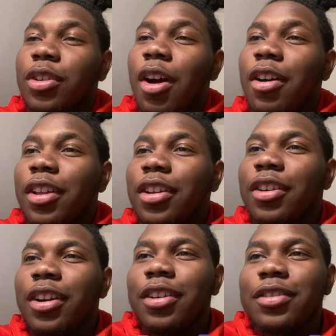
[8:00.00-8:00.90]
dog eat
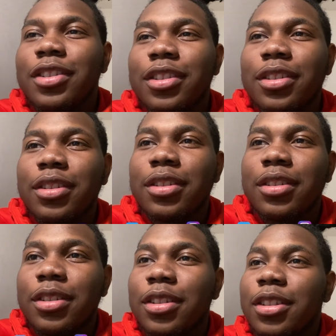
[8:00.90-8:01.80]
grapes?
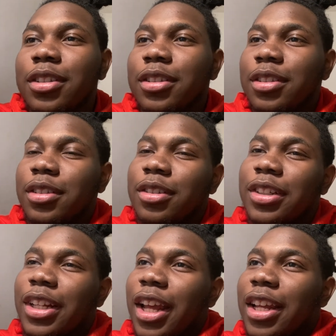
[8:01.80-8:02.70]

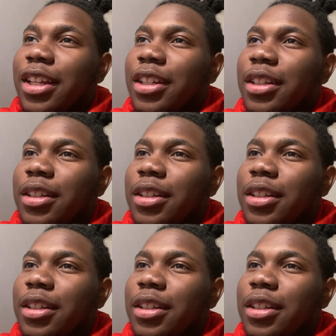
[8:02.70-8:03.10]
Okay.